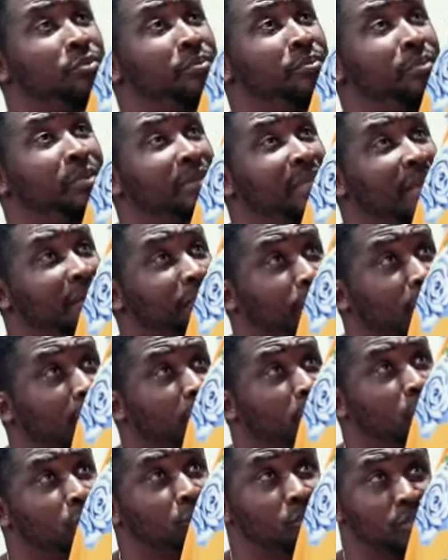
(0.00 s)
going to be there
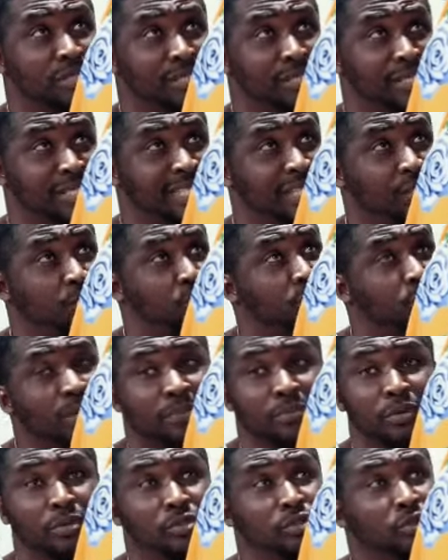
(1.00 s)
for you. I'm going to stick
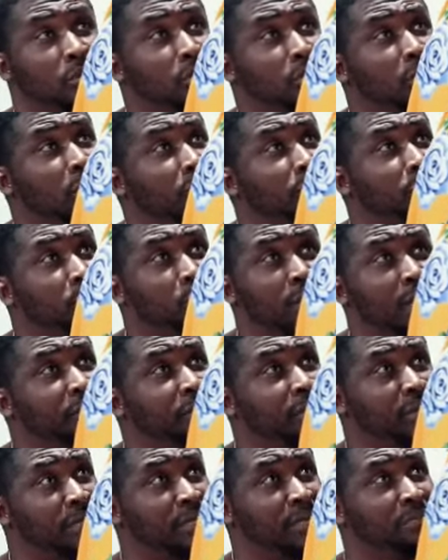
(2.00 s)
with you. I'm going to love you with
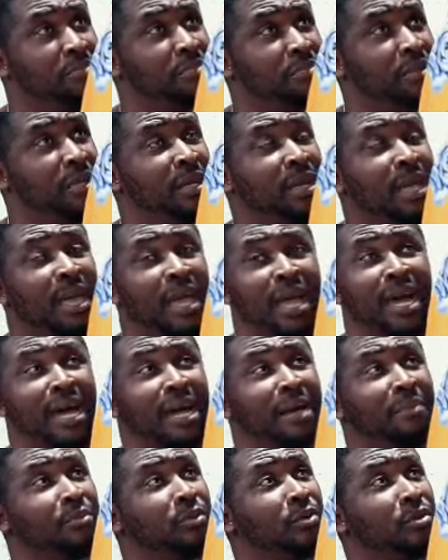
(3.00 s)
everything in me.
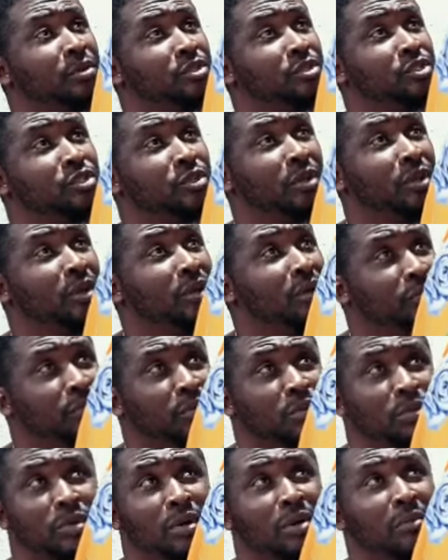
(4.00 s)
I'm going to
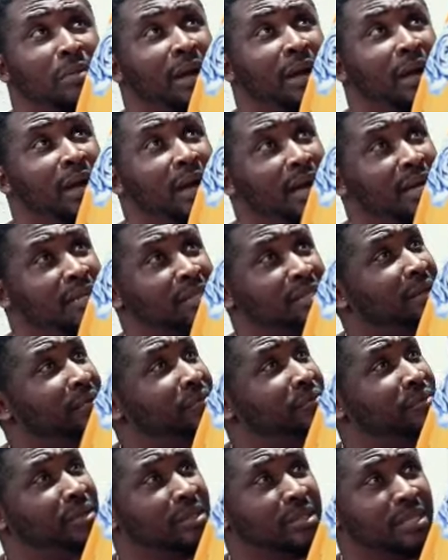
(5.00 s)
love you with all my
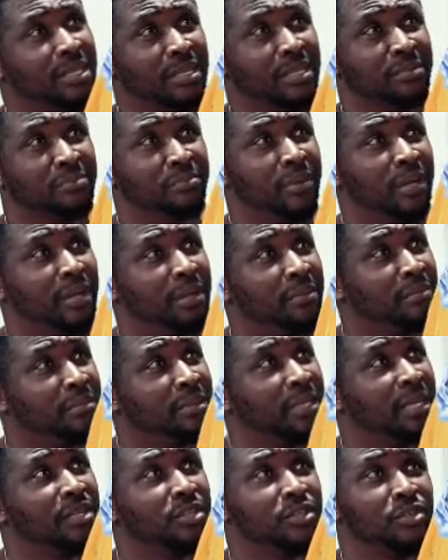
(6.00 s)
heart, everything, babe.
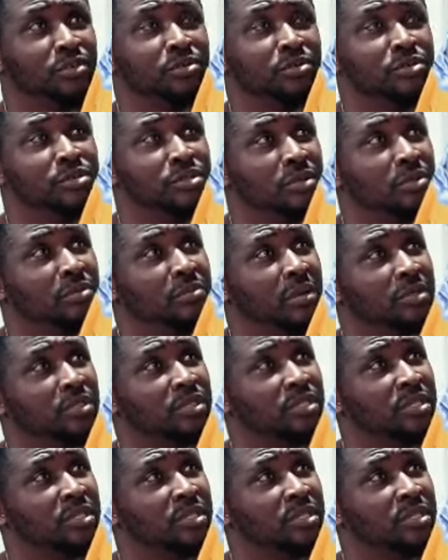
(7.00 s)
Thank you so